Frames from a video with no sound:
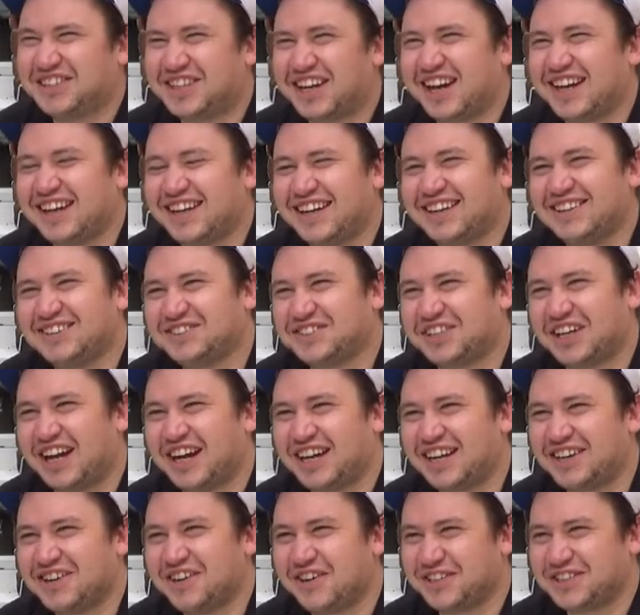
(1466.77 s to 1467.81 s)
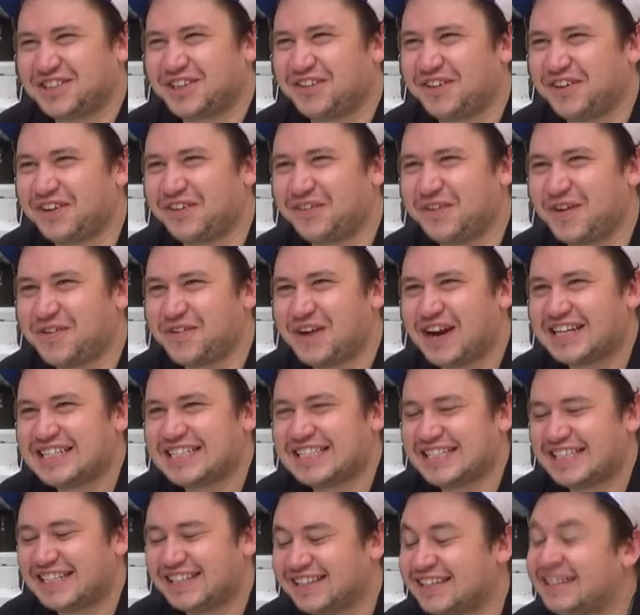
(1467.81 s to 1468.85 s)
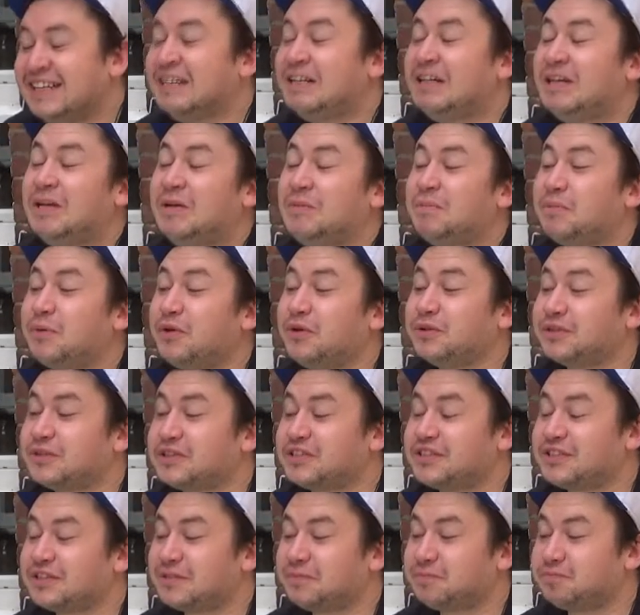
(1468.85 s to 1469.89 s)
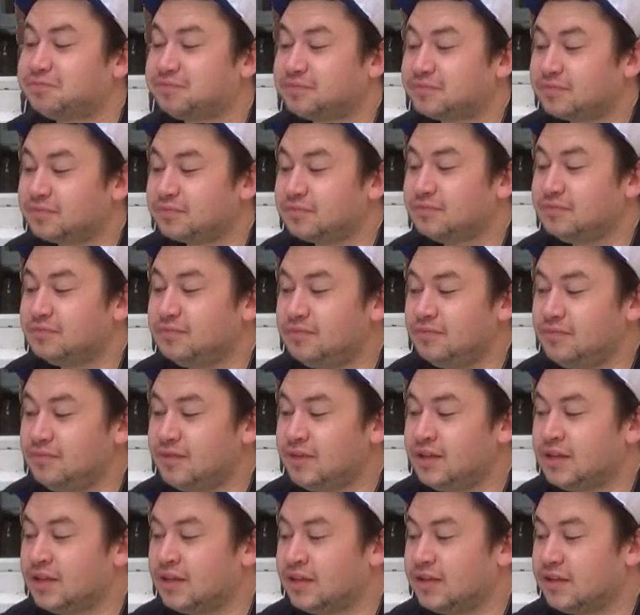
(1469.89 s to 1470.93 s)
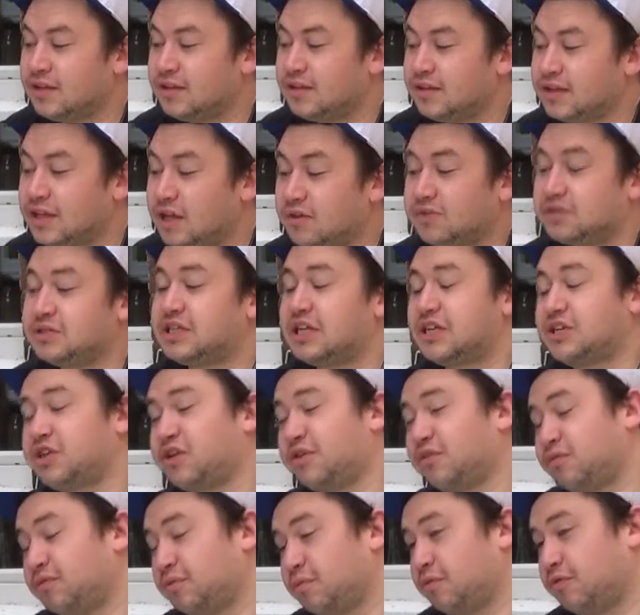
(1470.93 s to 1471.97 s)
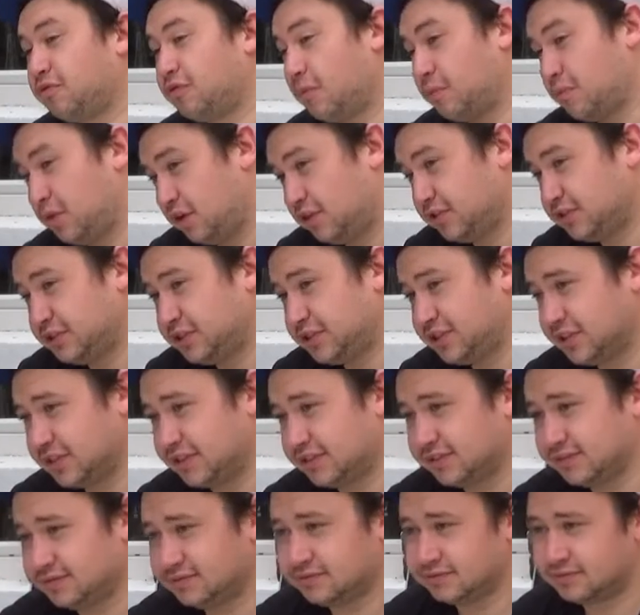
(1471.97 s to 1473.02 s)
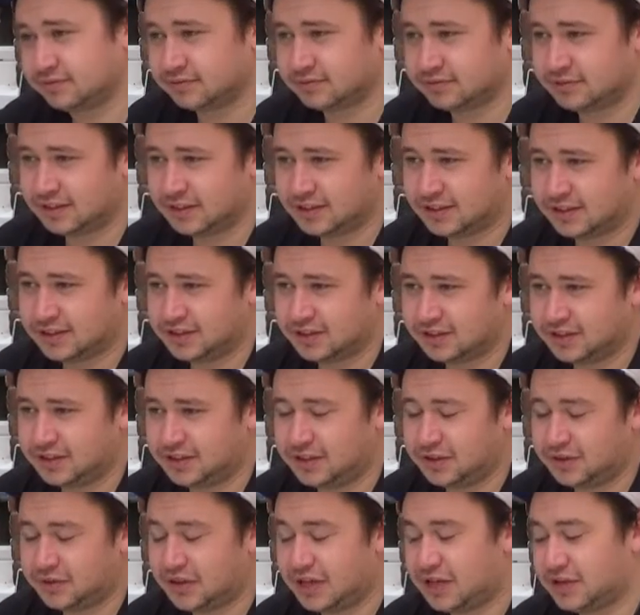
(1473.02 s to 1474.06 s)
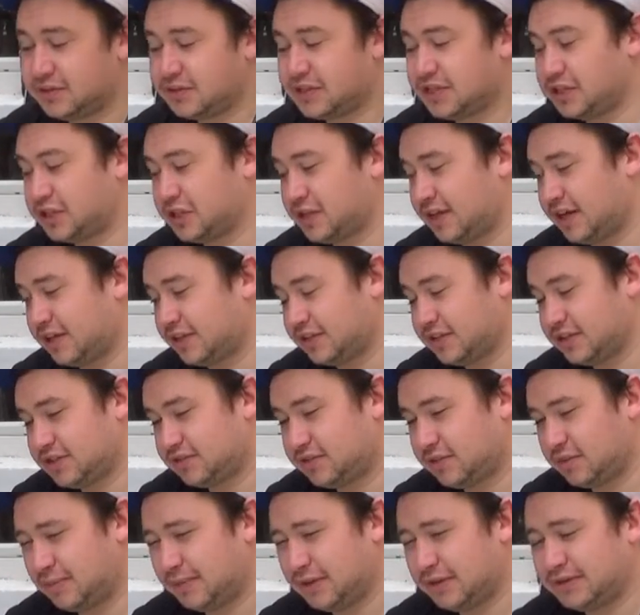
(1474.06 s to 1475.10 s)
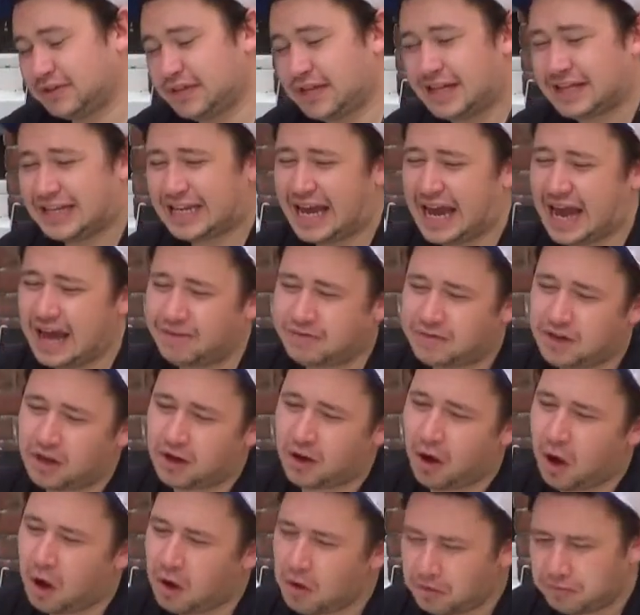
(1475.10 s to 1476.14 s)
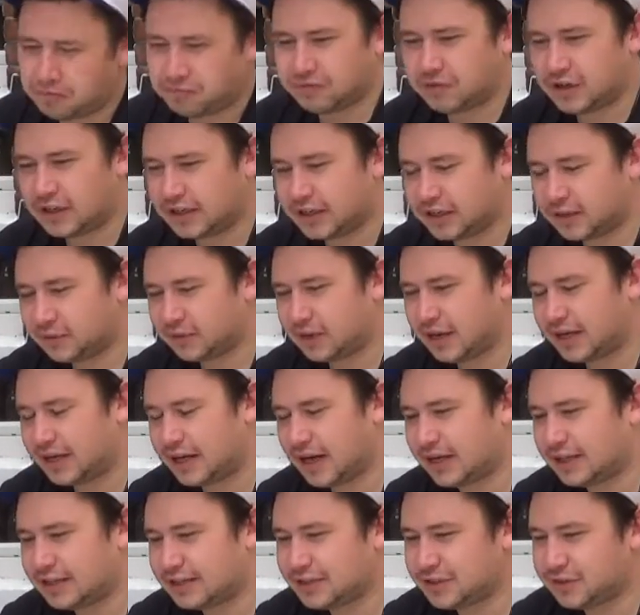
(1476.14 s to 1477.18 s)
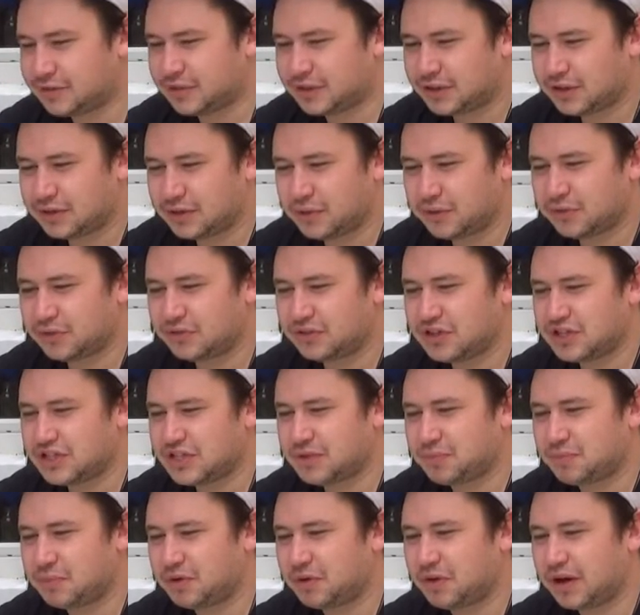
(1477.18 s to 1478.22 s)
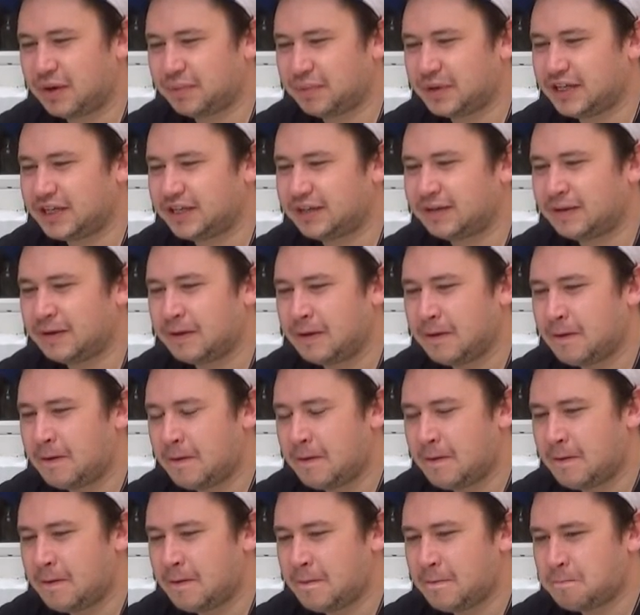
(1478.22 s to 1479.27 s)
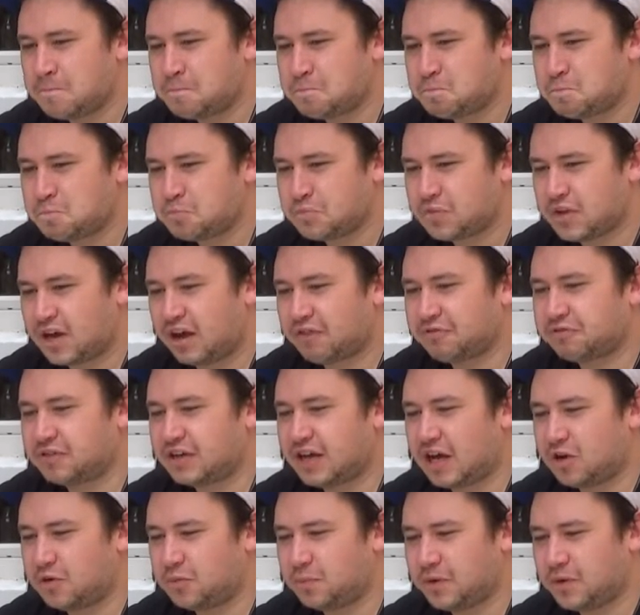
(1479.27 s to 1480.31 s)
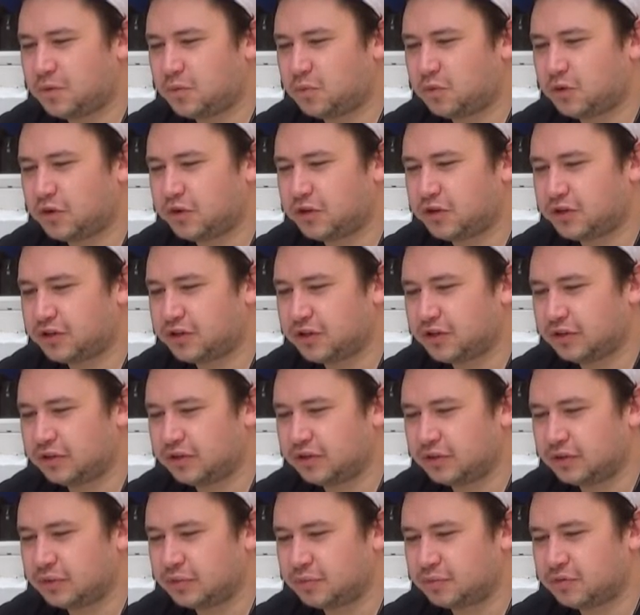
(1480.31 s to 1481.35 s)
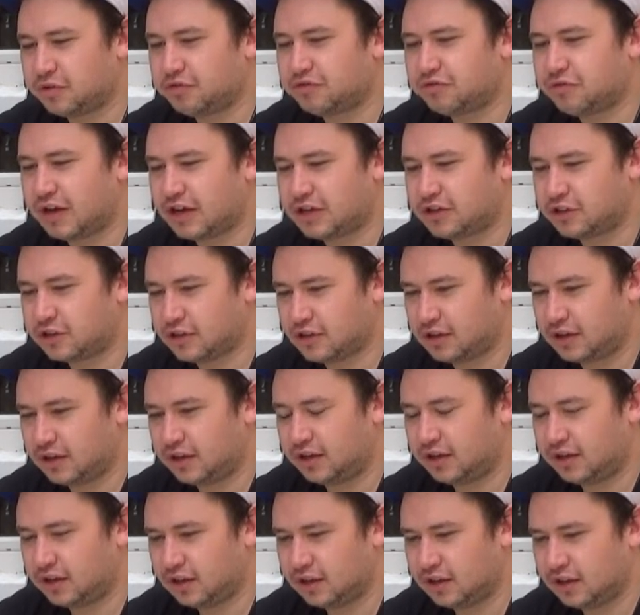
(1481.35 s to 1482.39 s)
trying to not to go into a rant here, but they audition from London. You know, they audition actors from London. Yeah, if you can't find the right actor in the Northeast, but I mean, I've now been working professionally